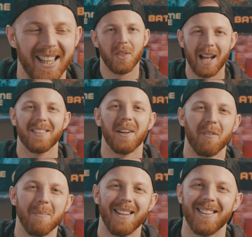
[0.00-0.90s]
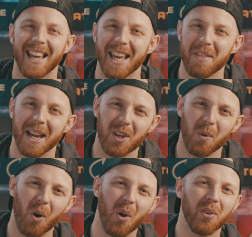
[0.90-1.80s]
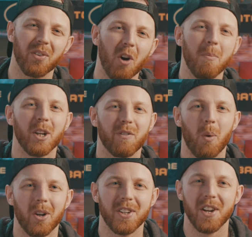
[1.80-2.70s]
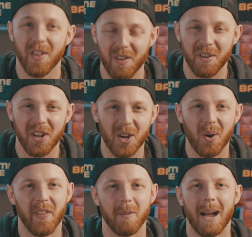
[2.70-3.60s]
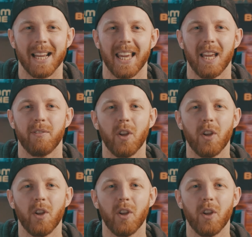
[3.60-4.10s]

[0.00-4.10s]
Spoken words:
That's it from me today. Thank you all so much for watching another video on the Batcave.